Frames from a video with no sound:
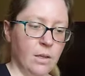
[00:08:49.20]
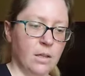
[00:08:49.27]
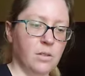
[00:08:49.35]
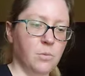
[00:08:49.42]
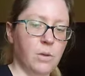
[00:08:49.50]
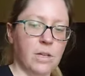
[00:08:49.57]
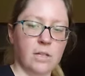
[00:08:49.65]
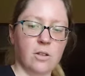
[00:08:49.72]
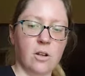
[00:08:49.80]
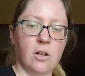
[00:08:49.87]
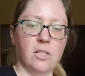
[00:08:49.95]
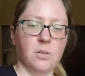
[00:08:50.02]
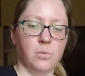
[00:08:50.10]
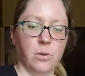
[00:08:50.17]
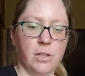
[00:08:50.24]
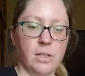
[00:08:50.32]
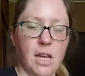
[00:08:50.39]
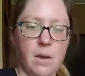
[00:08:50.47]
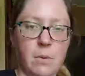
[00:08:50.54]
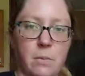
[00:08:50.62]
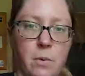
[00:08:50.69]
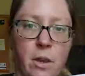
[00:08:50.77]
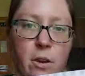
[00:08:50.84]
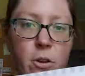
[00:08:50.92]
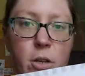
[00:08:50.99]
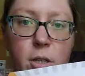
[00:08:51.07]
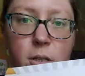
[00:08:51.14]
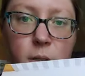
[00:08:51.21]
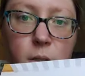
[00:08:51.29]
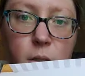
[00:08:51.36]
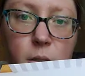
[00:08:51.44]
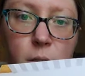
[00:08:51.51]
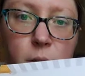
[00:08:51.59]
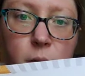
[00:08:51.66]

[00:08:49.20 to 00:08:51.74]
This one is called Springtime in Paris.